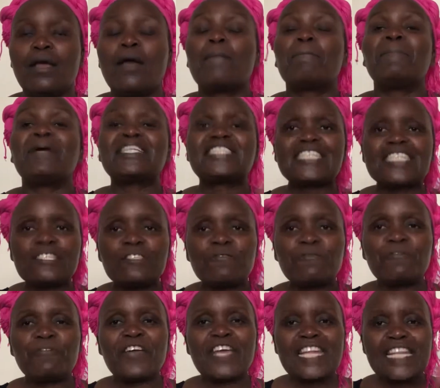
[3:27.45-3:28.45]
But it's
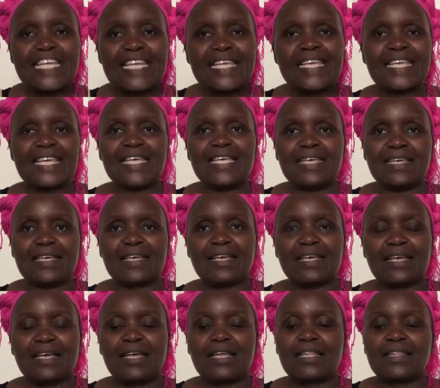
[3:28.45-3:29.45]
very key
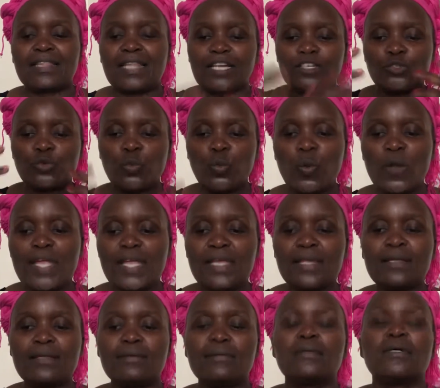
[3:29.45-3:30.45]
that
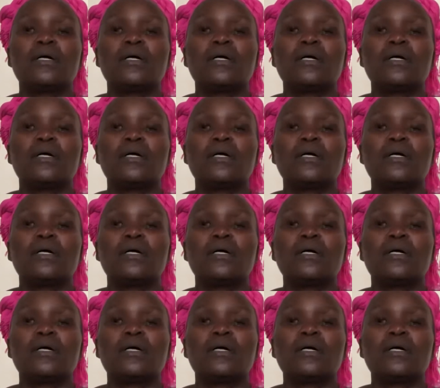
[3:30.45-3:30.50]
we